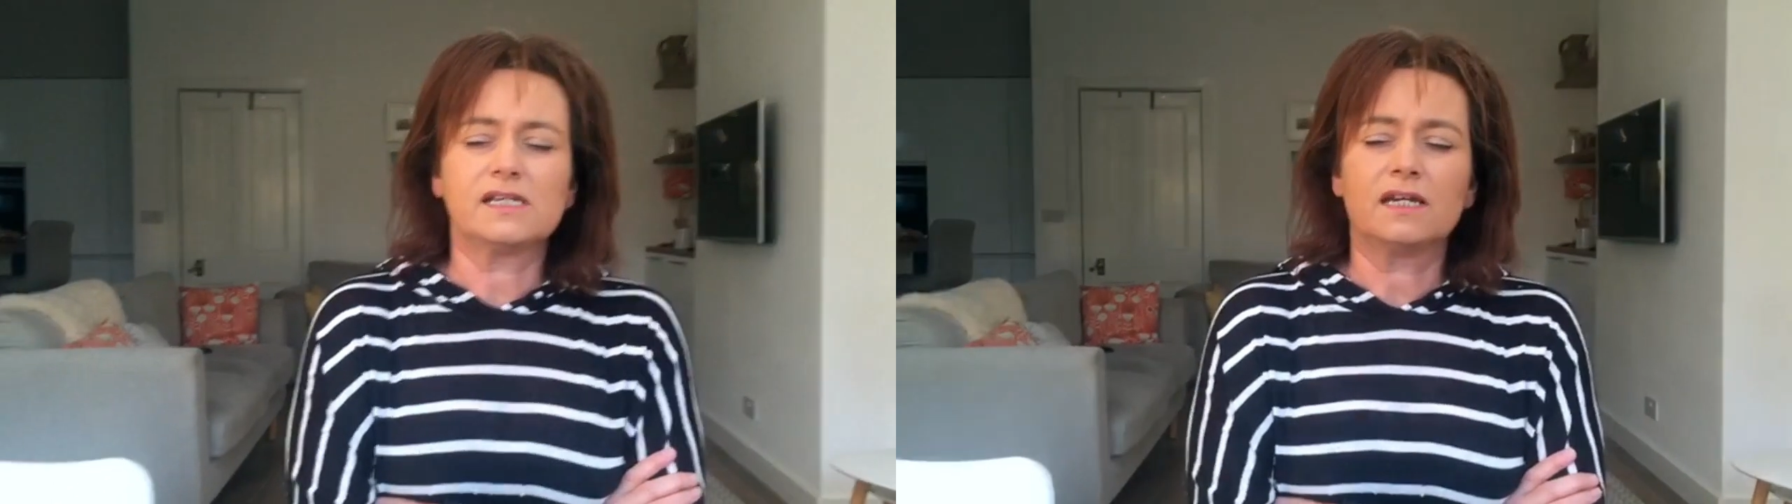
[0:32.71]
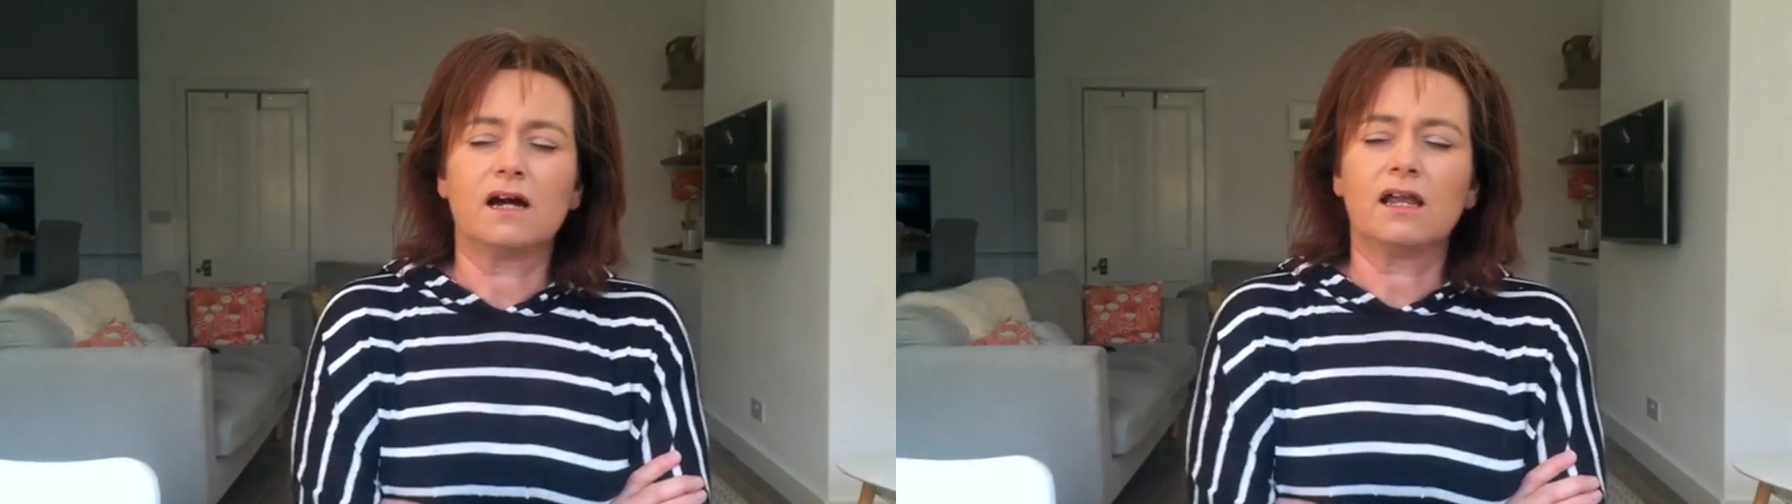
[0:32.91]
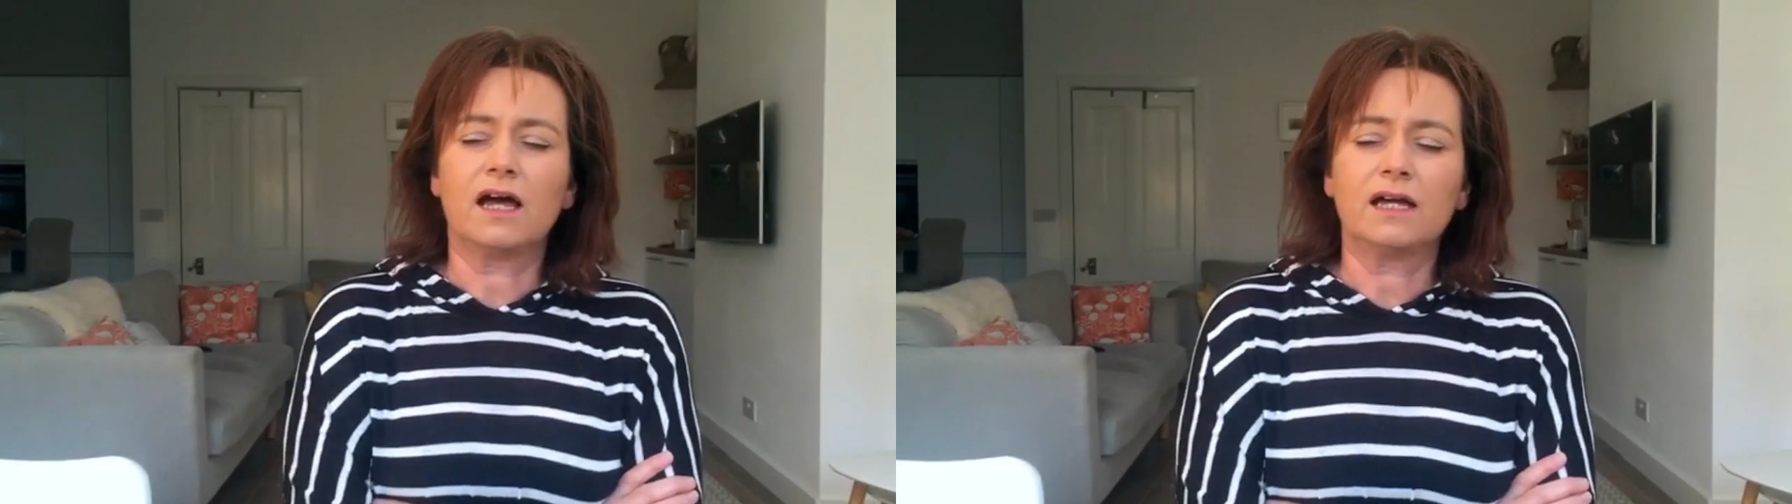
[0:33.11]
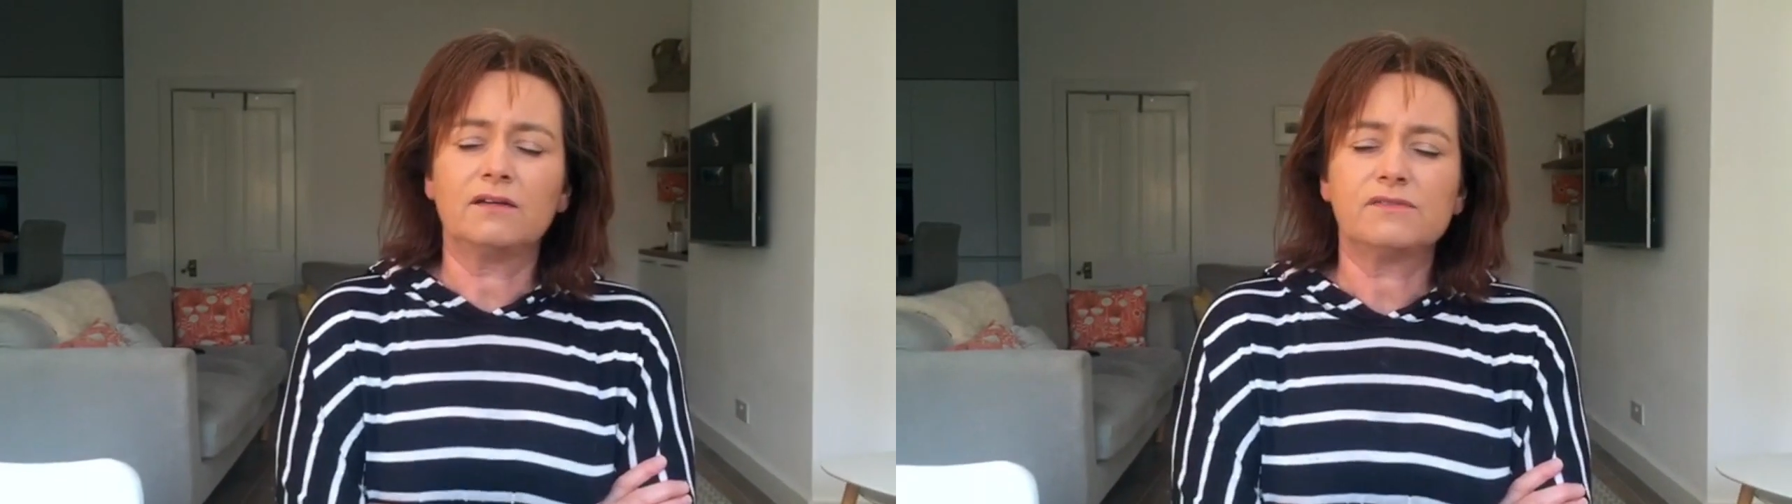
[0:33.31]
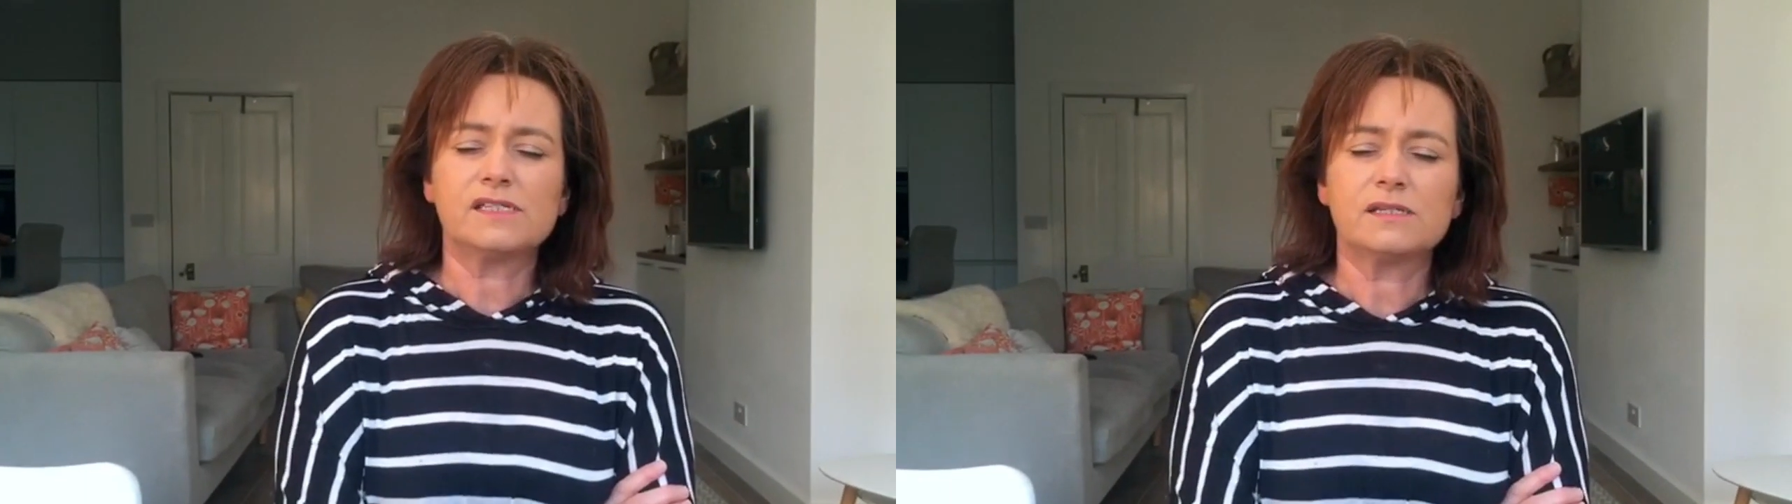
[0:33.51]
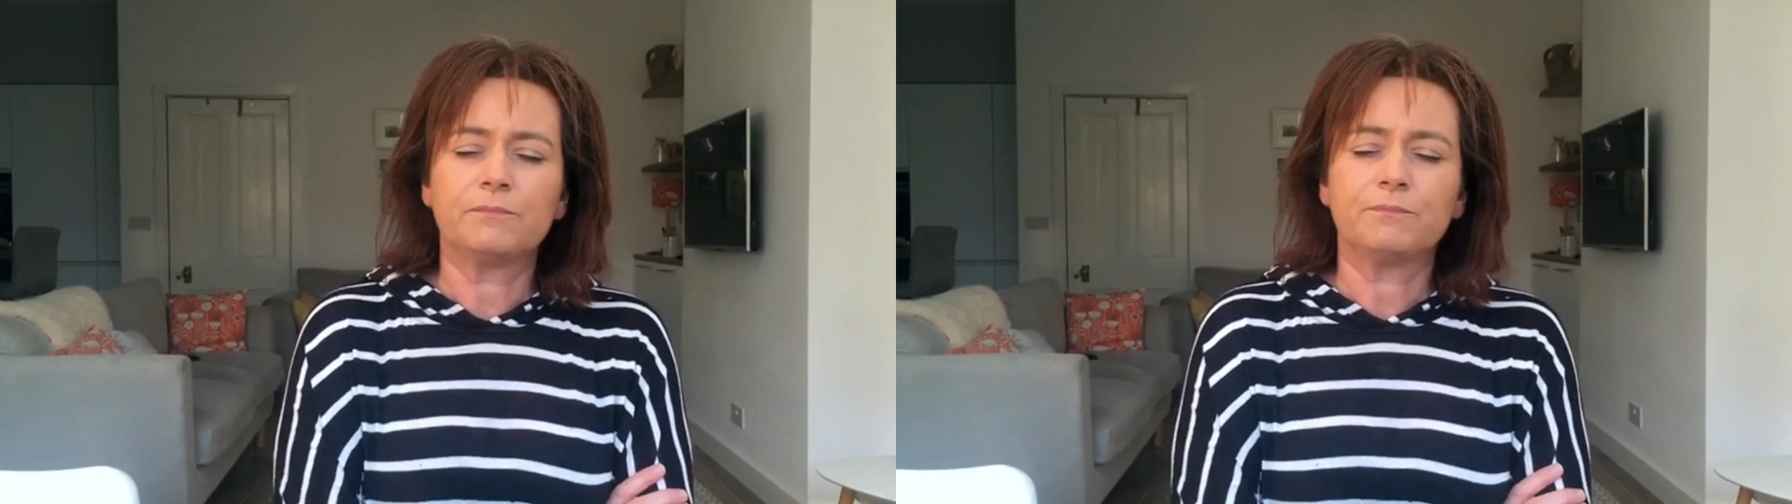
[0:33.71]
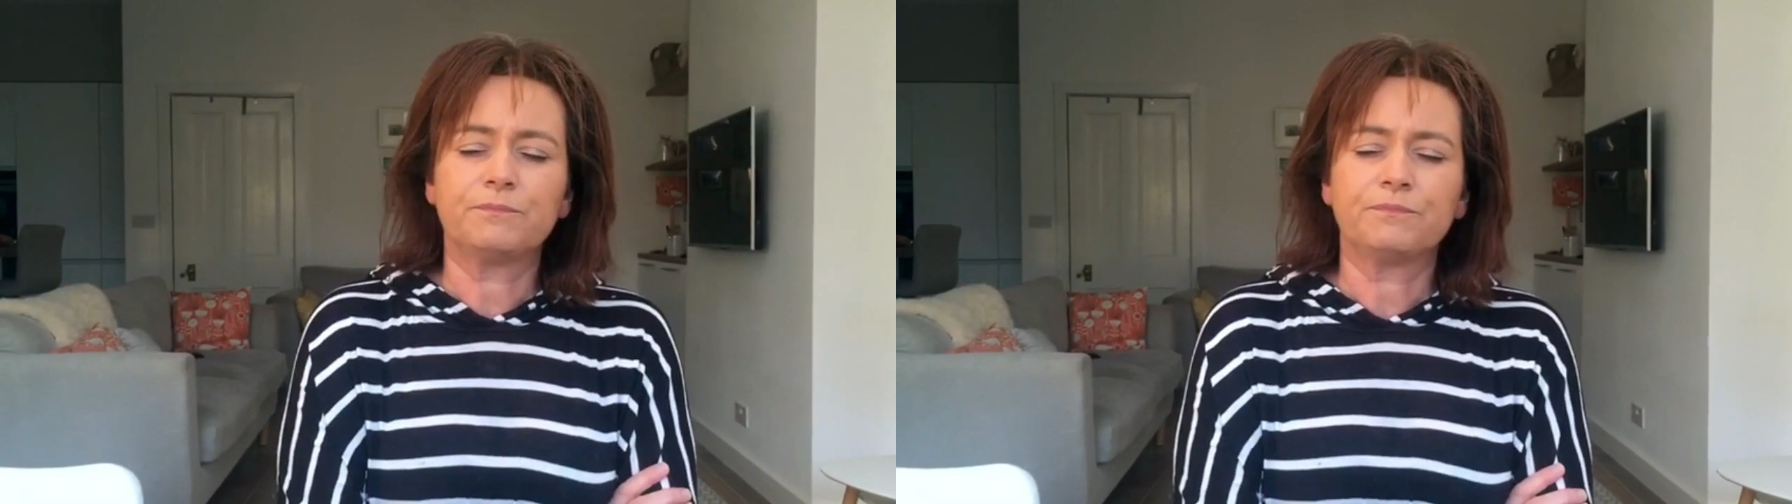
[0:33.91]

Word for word: in our lives.